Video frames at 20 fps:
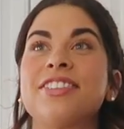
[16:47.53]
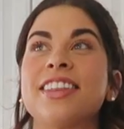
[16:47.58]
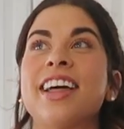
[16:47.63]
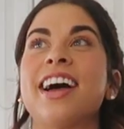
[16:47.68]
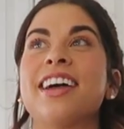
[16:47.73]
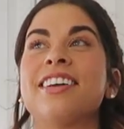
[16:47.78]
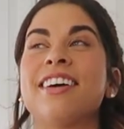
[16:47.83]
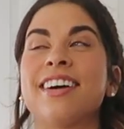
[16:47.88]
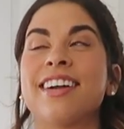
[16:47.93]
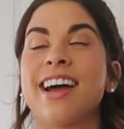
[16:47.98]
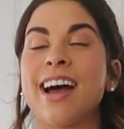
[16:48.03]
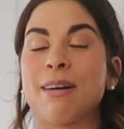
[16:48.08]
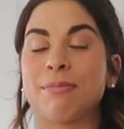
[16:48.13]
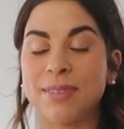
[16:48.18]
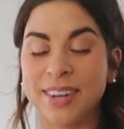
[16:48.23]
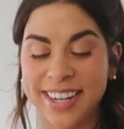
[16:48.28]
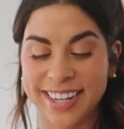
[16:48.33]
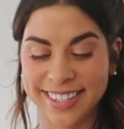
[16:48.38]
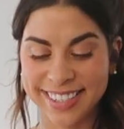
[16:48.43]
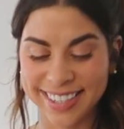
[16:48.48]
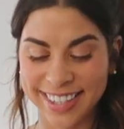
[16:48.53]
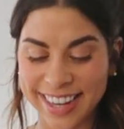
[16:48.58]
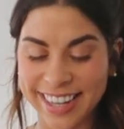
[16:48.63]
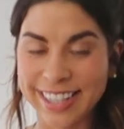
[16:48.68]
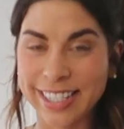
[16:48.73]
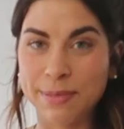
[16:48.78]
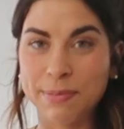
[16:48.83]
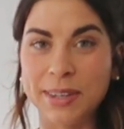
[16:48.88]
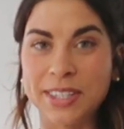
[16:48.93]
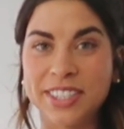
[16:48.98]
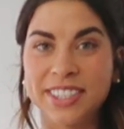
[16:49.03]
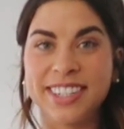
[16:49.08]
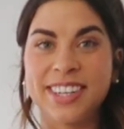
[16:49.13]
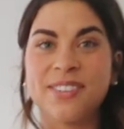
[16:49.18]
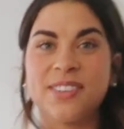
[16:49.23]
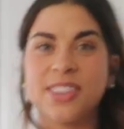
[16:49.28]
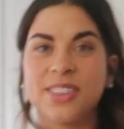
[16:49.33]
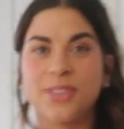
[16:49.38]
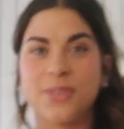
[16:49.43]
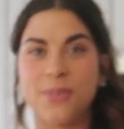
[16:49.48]
for that not happening today, especially
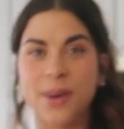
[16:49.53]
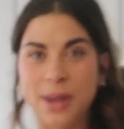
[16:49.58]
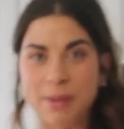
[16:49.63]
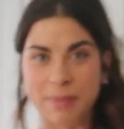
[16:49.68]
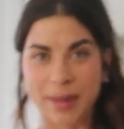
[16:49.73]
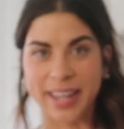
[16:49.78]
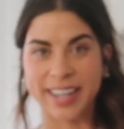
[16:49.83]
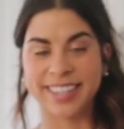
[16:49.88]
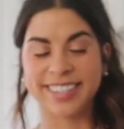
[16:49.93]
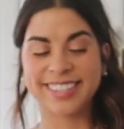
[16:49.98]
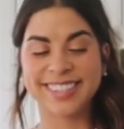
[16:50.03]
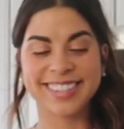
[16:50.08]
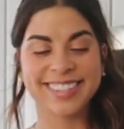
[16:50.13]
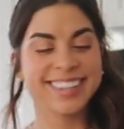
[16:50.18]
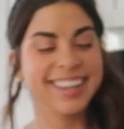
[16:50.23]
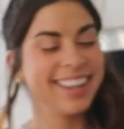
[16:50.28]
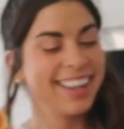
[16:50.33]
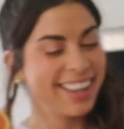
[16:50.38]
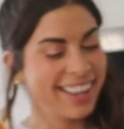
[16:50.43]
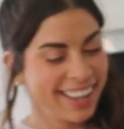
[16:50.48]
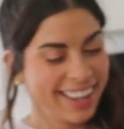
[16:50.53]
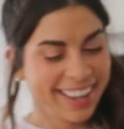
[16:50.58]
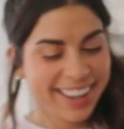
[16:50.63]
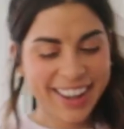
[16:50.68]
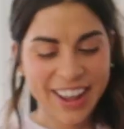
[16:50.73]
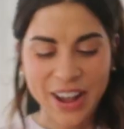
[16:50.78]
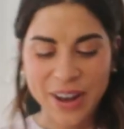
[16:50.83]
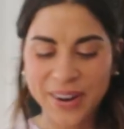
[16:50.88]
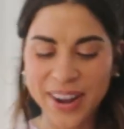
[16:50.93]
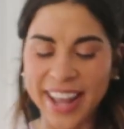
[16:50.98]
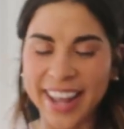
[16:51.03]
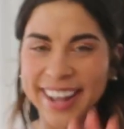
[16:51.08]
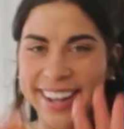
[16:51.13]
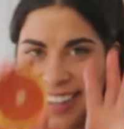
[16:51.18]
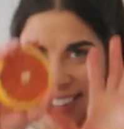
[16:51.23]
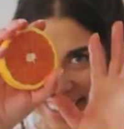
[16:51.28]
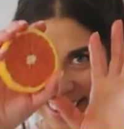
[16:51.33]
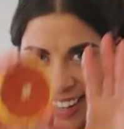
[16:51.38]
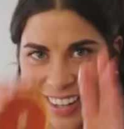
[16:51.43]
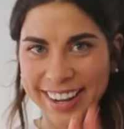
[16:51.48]
with the white pans.
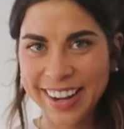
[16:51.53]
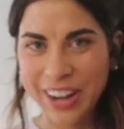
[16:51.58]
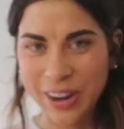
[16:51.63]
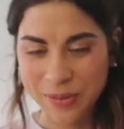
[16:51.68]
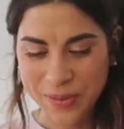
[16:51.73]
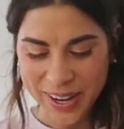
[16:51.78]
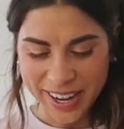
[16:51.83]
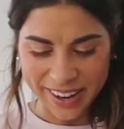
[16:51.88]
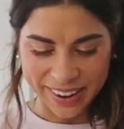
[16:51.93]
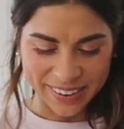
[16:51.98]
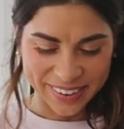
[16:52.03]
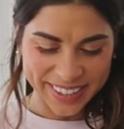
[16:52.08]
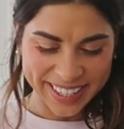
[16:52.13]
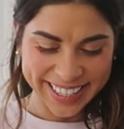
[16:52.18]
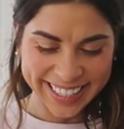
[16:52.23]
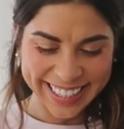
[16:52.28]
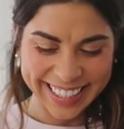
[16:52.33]
Okay, in we go.